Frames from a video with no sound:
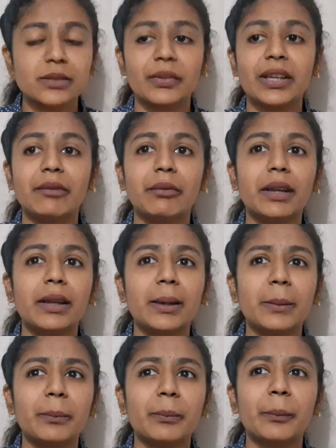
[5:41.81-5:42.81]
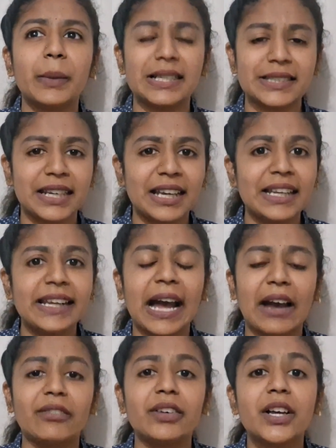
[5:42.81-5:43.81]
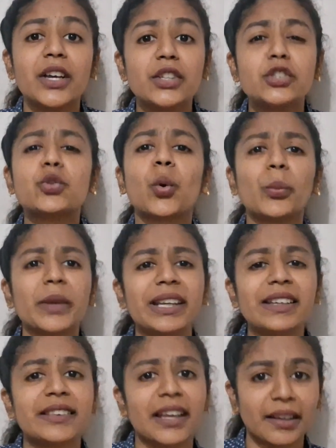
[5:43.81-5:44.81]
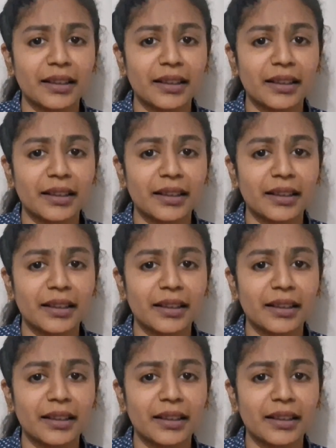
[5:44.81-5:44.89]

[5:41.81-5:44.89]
we basically have so many